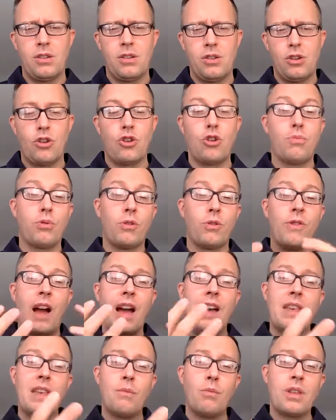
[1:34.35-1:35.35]
So you
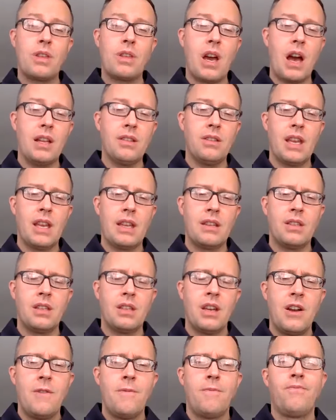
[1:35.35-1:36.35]
provide them with content,
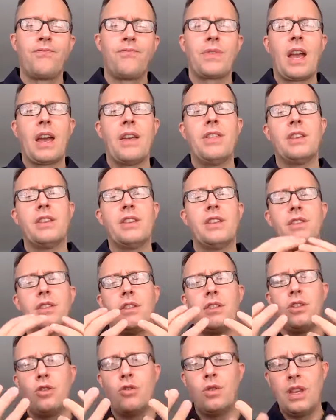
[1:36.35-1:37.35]
and then
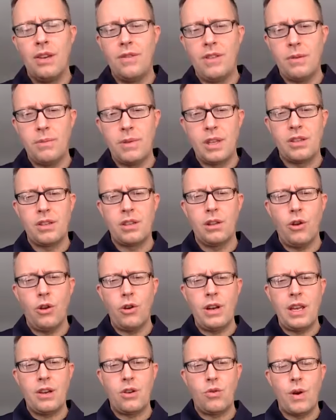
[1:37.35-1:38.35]
you give them this
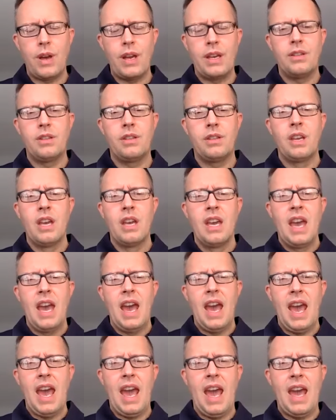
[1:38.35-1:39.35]
learning quiz,
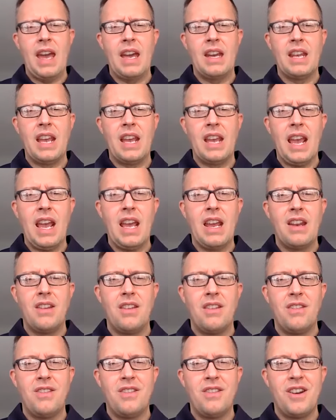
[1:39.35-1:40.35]
and it
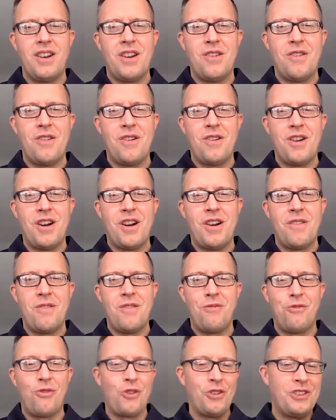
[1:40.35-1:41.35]

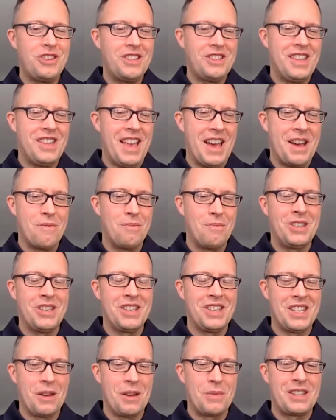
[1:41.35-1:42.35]
forces them to
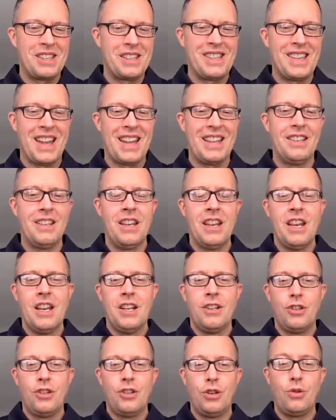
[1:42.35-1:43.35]
some extent
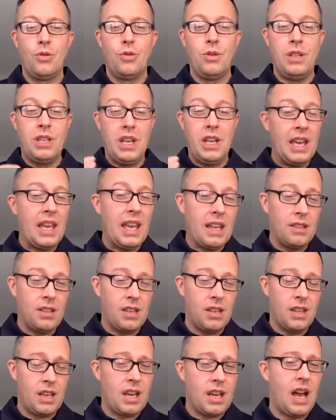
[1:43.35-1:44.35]
to dig
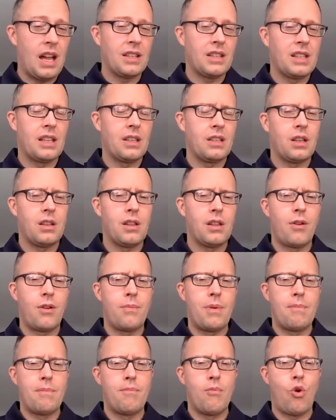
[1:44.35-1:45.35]
into the content a little
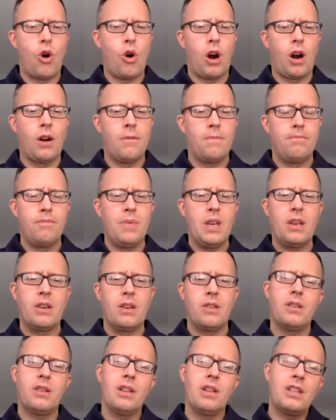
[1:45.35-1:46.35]
bit more.
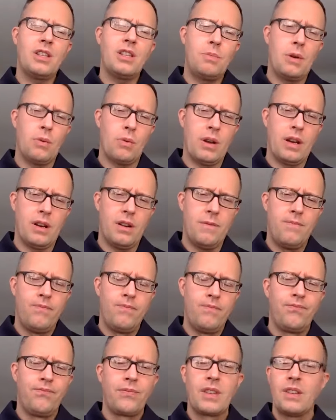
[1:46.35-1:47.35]
Because let's be real,
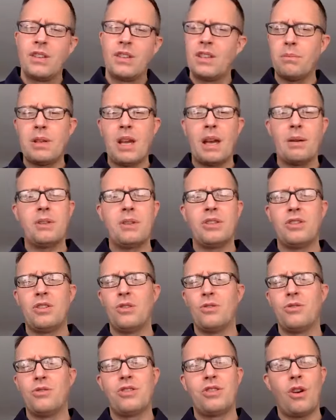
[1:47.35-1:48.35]
sometimes the
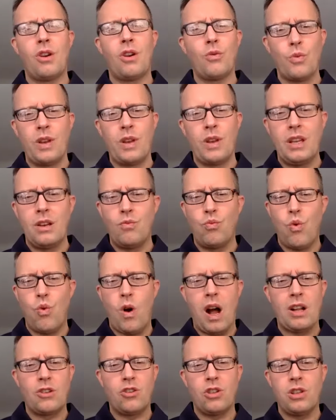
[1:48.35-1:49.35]
students don't read,
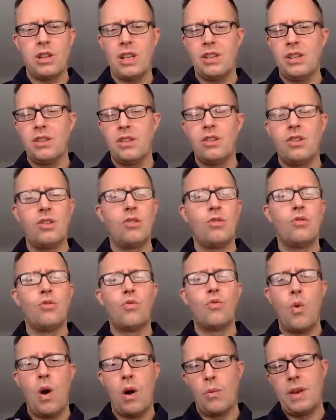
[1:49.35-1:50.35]
watch, listen to
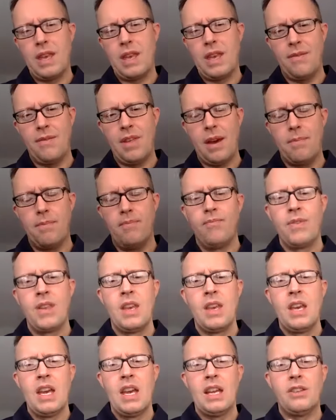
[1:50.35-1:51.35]
what we give them.
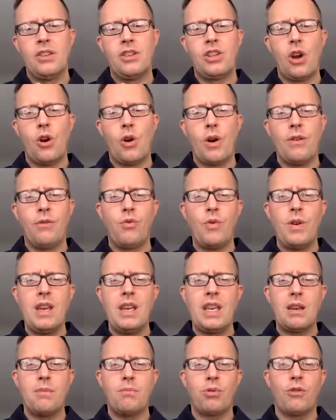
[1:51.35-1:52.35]
And so if we
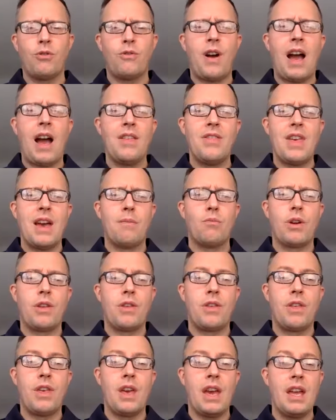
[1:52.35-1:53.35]
can provide them
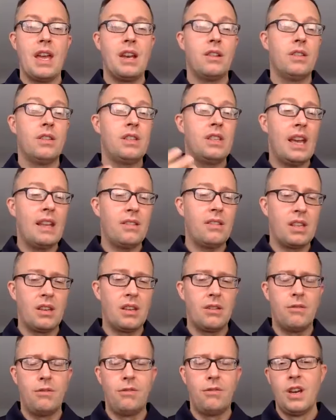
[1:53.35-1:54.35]
with an
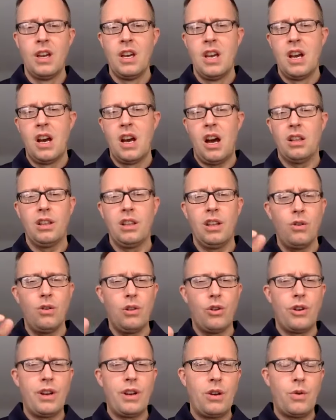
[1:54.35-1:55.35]
incentive, a little
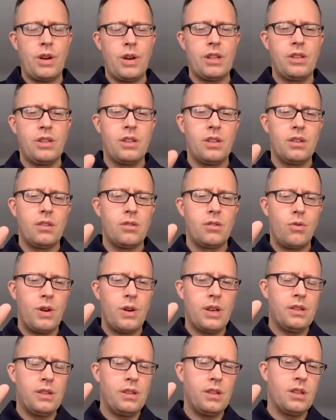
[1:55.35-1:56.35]
learning
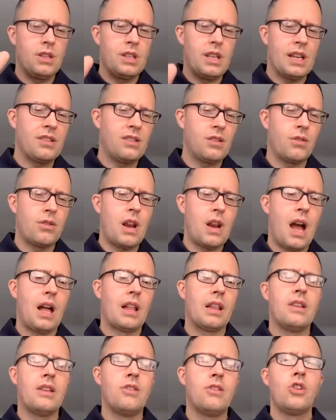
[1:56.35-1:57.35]
quiz to test their
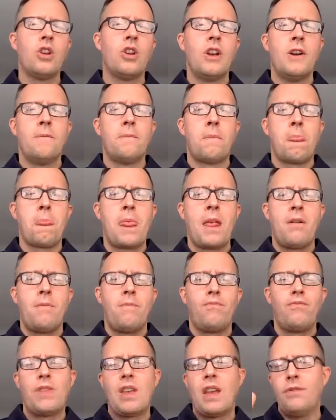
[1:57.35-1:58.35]
knowledge,
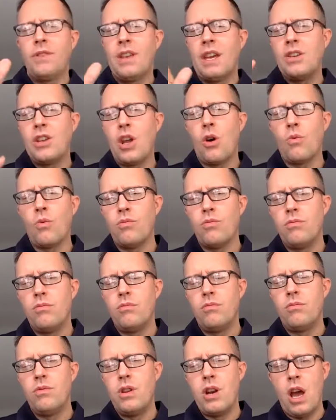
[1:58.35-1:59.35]
if they don't
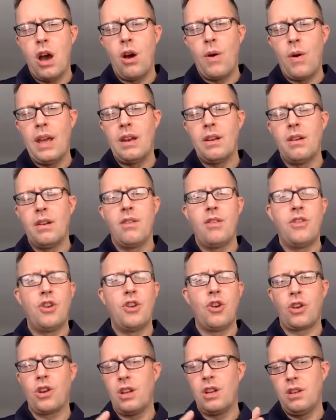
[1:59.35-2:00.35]
know it,
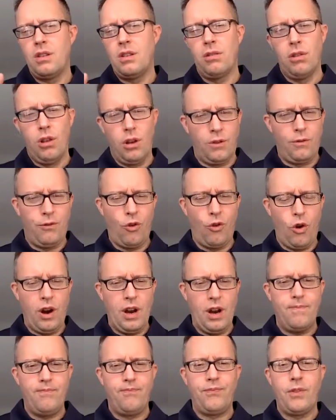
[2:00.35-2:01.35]
they're going to look for it.